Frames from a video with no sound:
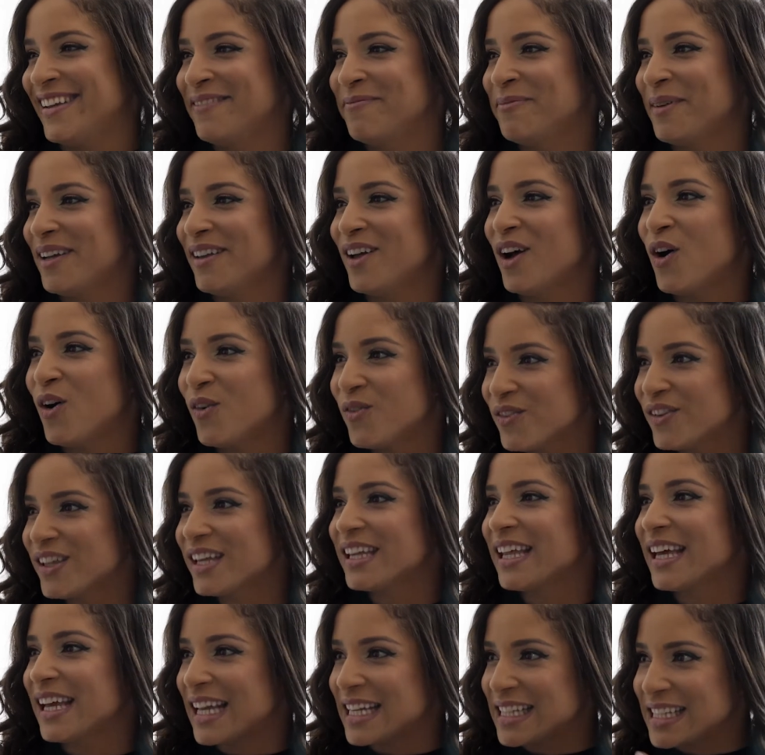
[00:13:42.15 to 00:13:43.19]
But hopefully,
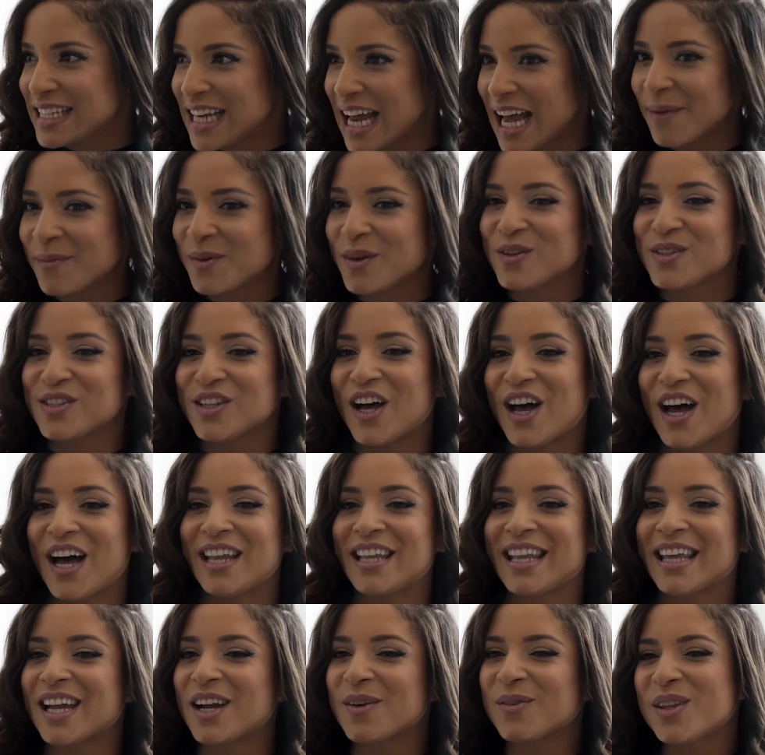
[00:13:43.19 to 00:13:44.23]
like, as time goes
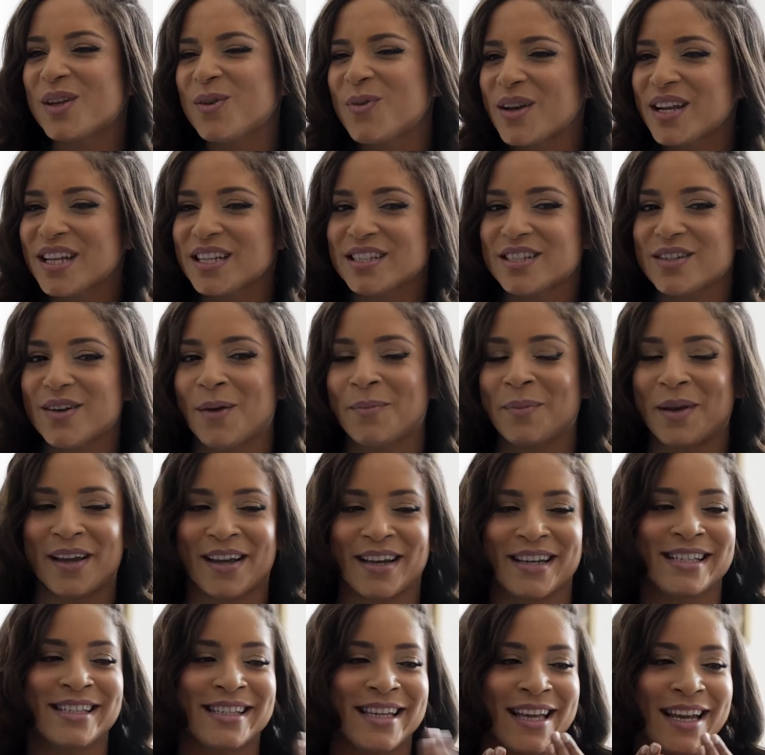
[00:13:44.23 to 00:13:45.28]
on, like, I really want to do, I'm not
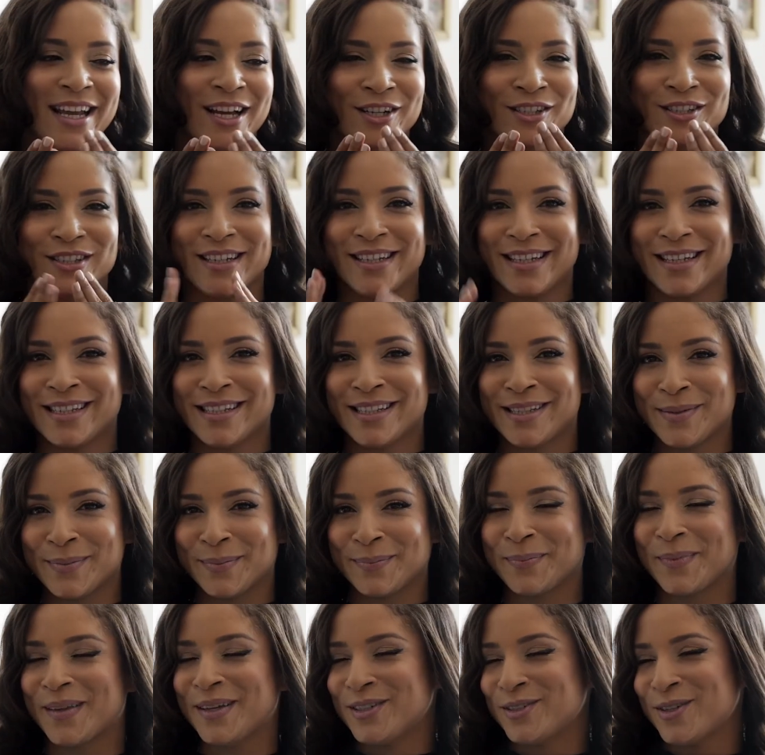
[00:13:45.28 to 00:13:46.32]
going to say it, actually, because
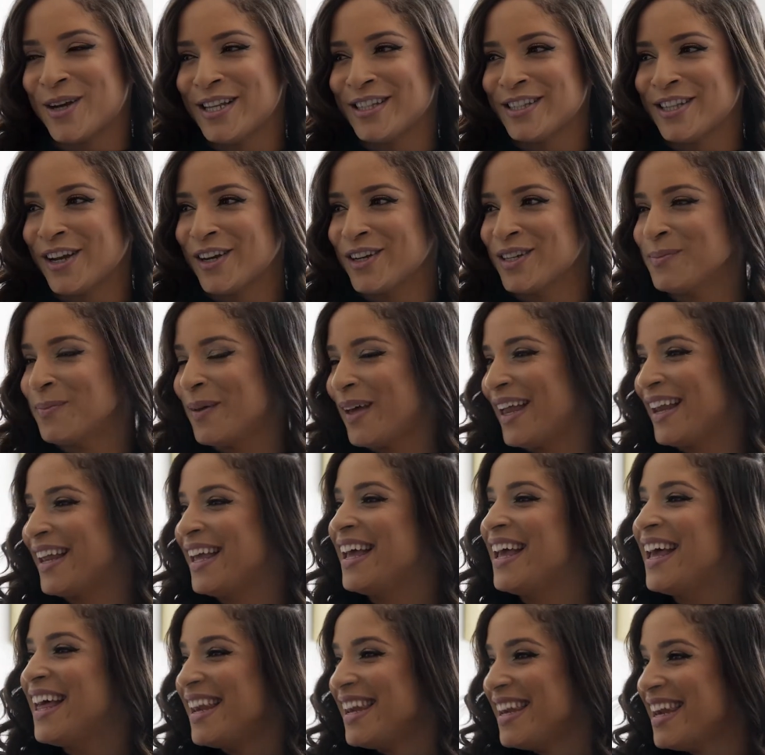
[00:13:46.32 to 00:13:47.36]
trendsetters. But
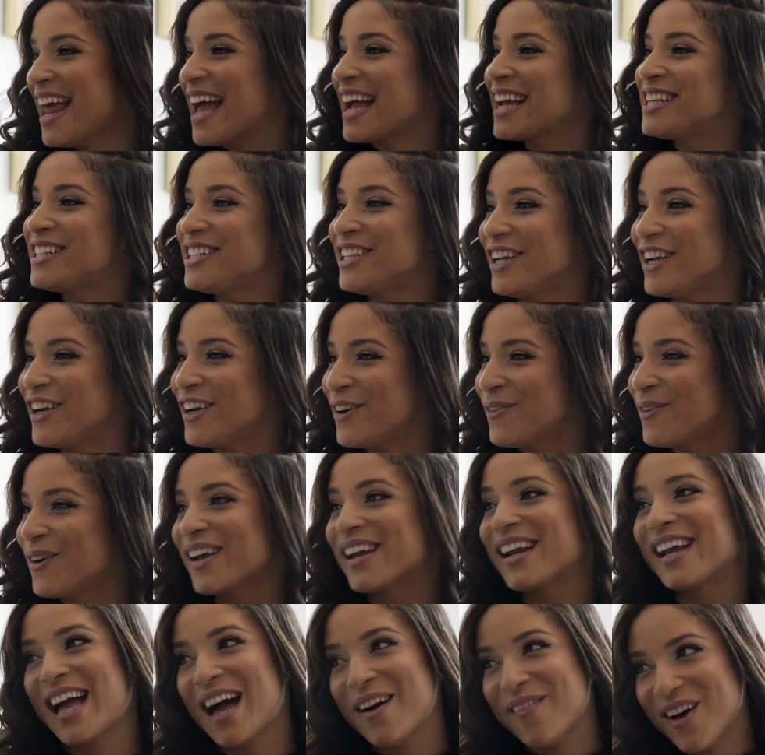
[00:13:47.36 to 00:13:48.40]
next year, we're
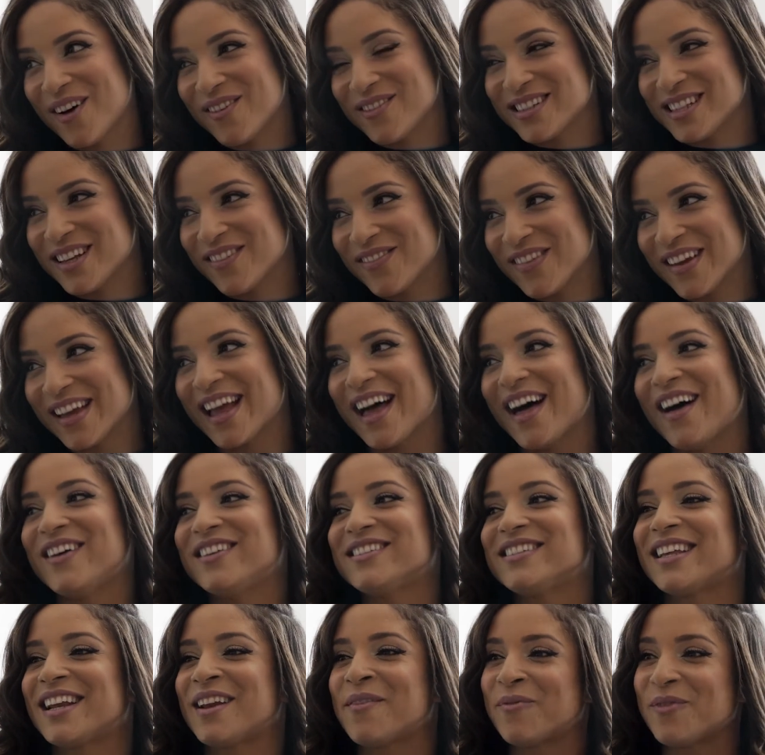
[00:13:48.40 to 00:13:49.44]
going to come out with something
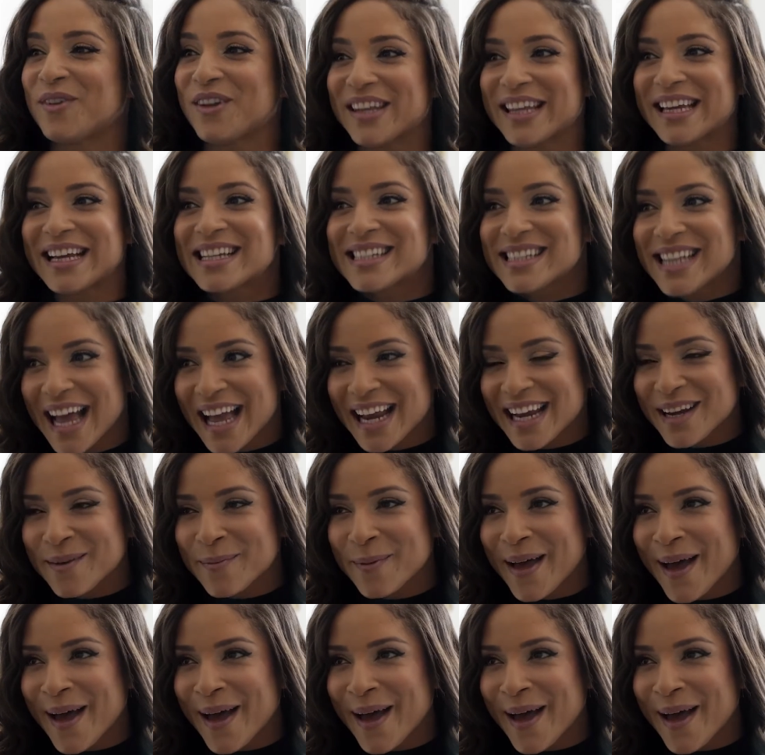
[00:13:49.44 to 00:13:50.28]
else that I'm really excited